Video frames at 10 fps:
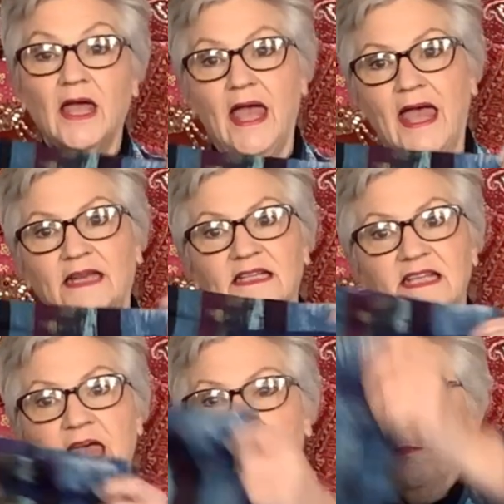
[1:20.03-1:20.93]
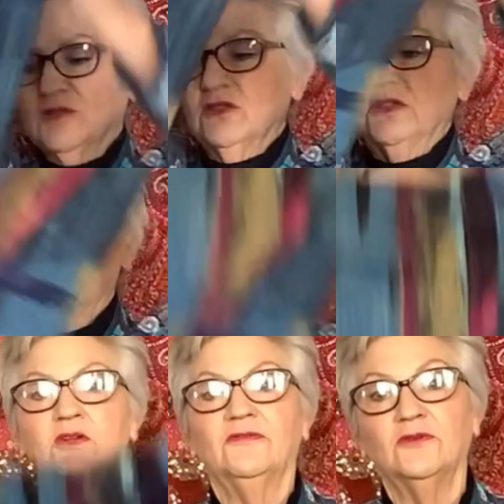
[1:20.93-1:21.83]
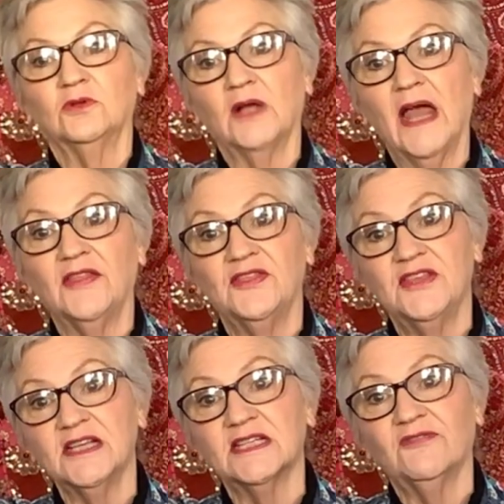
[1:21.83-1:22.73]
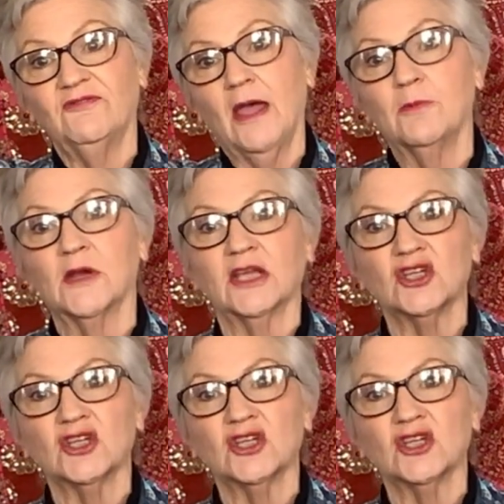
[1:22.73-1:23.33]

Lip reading: And it's absolutely beautiful, and this fabric